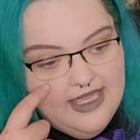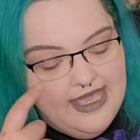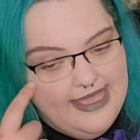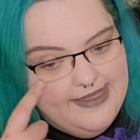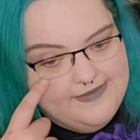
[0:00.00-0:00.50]

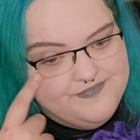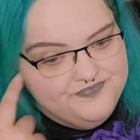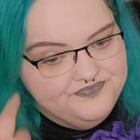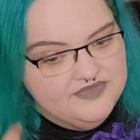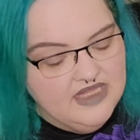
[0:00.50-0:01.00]

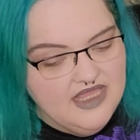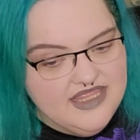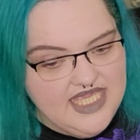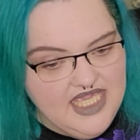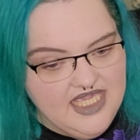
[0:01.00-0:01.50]

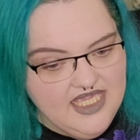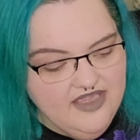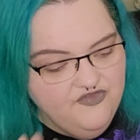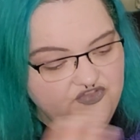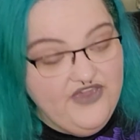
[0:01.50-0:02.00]
The
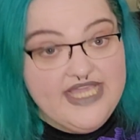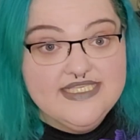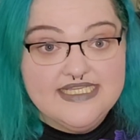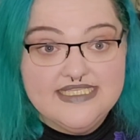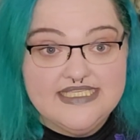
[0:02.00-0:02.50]

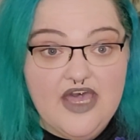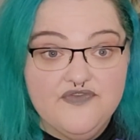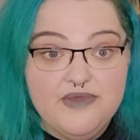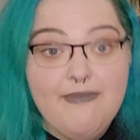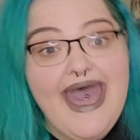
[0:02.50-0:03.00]
face
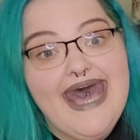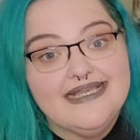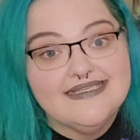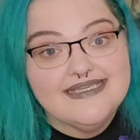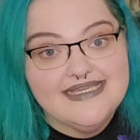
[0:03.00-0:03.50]
itself, the
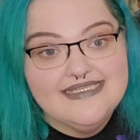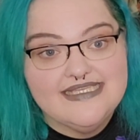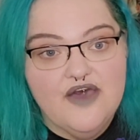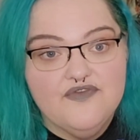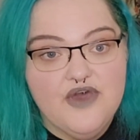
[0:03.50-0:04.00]
mask
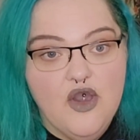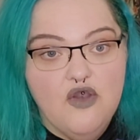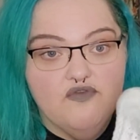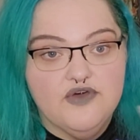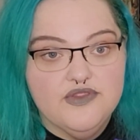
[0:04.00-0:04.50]
itself, the
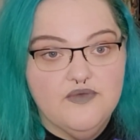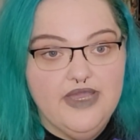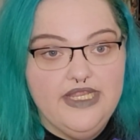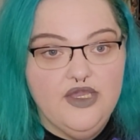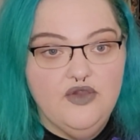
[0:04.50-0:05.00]
oval, the
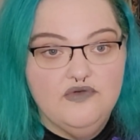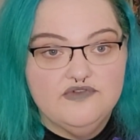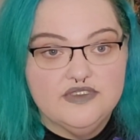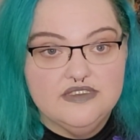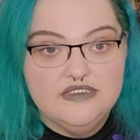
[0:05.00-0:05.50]
white
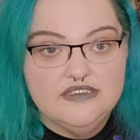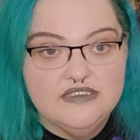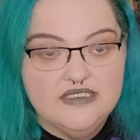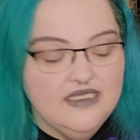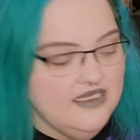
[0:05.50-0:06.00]
oval,
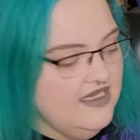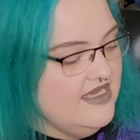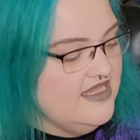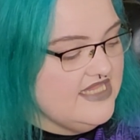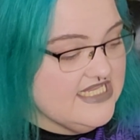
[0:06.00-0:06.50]

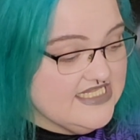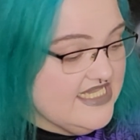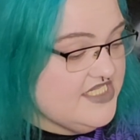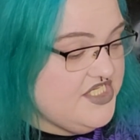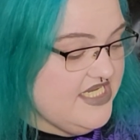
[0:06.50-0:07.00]
this
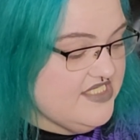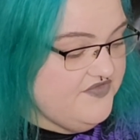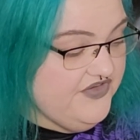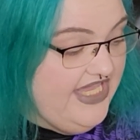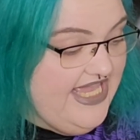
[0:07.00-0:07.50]
is just
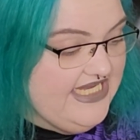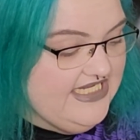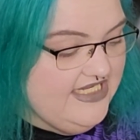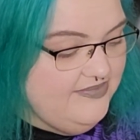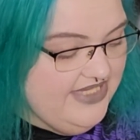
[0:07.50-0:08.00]

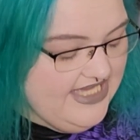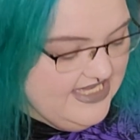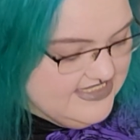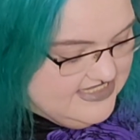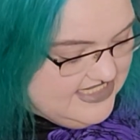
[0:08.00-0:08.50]
freehanded
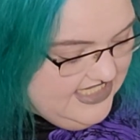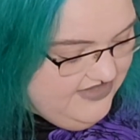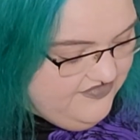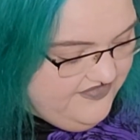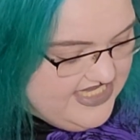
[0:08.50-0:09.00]
because
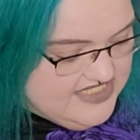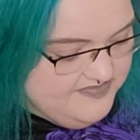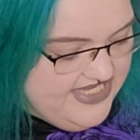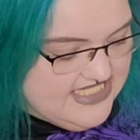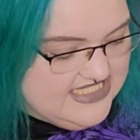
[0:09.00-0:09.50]
the face
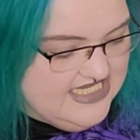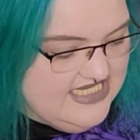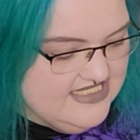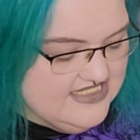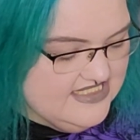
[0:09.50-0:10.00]

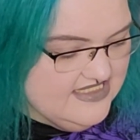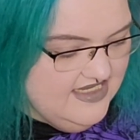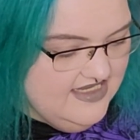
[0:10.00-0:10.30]
pieces